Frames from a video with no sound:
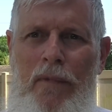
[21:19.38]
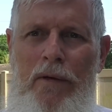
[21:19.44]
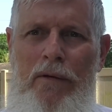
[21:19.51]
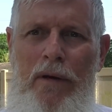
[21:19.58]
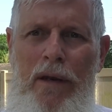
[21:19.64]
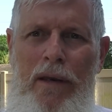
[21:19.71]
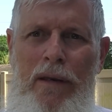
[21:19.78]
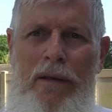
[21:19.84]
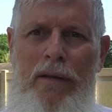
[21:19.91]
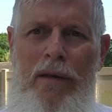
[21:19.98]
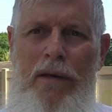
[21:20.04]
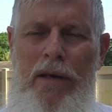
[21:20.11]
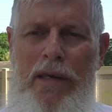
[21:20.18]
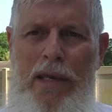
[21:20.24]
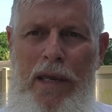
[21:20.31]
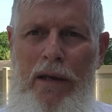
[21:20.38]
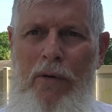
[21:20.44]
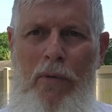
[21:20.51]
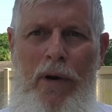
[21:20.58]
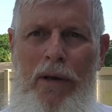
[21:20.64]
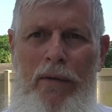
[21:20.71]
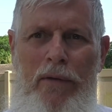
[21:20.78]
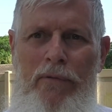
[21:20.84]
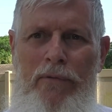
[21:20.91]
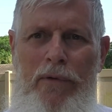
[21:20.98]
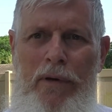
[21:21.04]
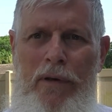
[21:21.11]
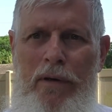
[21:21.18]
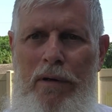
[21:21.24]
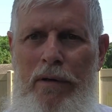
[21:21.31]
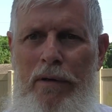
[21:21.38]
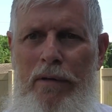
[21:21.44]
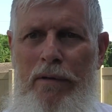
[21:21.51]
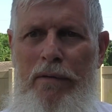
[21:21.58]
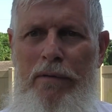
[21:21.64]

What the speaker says: Right? Then you can't go out in the front yard.